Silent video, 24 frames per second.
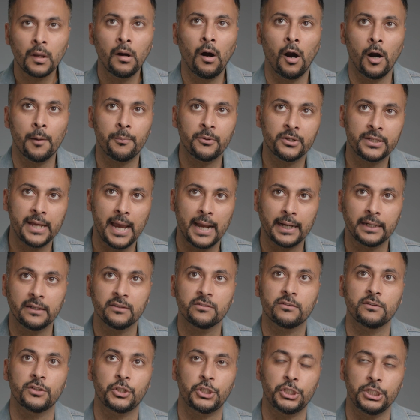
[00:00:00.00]
Our
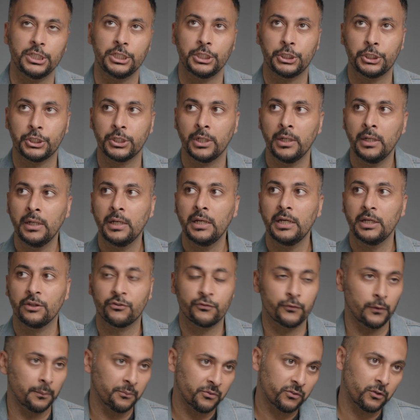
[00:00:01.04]
protagonist, Ashish, is
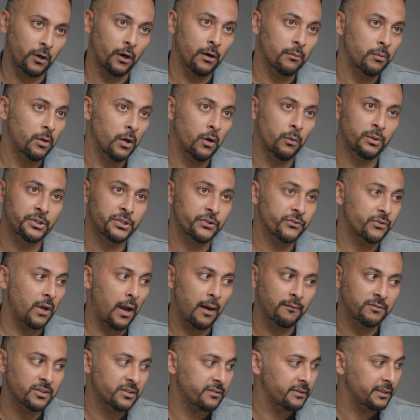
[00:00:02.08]
from Scarborough, which is
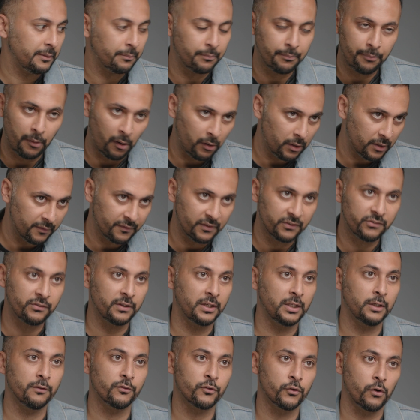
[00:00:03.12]
obviously part of the
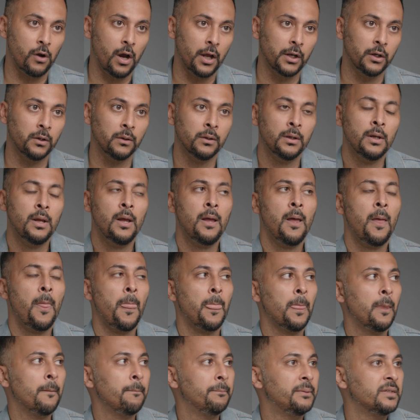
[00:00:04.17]
city of Toronto.
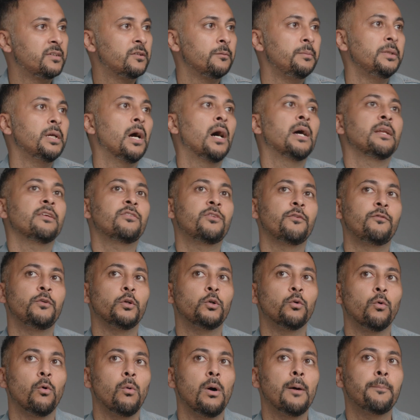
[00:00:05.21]
But to be honest, if you
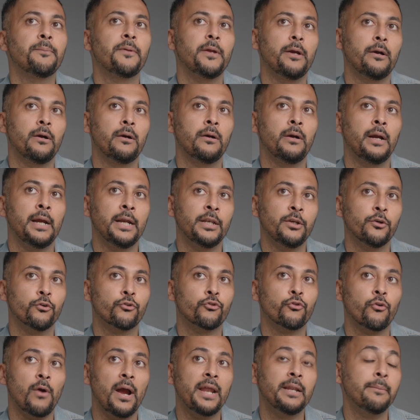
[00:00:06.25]
grow up there and you're
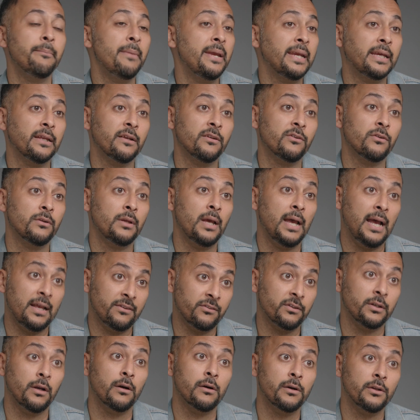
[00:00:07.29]
trying to make it
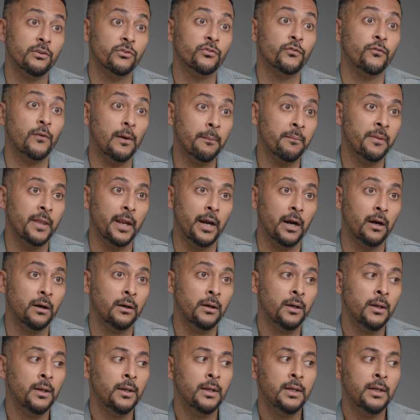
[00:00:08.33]
as an artist from
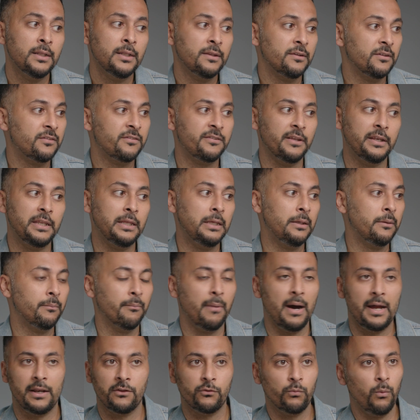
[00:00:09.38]
there, the city
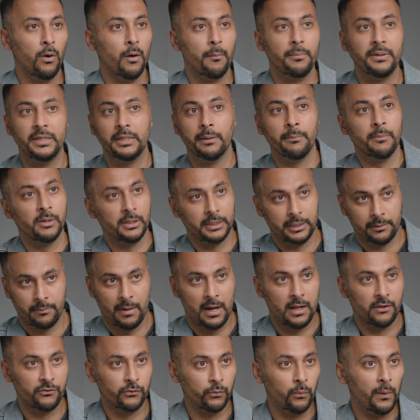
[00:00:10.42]
might as well be a million
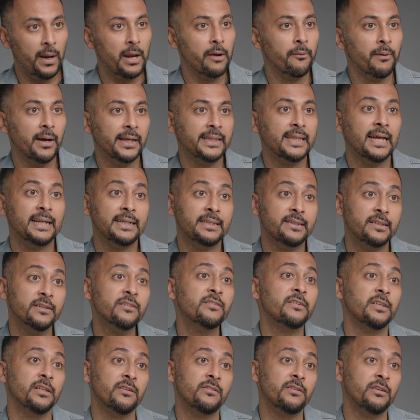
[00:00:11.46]
miles away, right? That
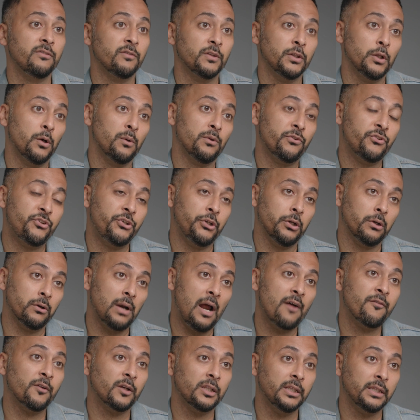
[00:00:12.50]
distance, even though it's
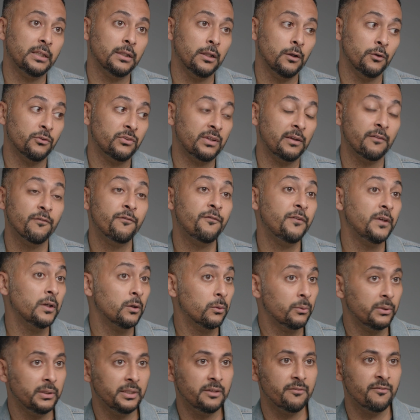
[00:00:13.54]
geographically close, can
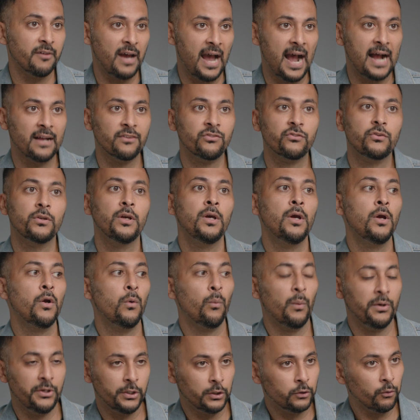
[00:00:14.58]
feel really vast
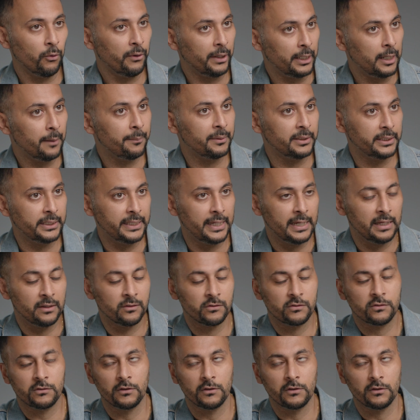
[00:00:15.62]
when you're growing up in the end.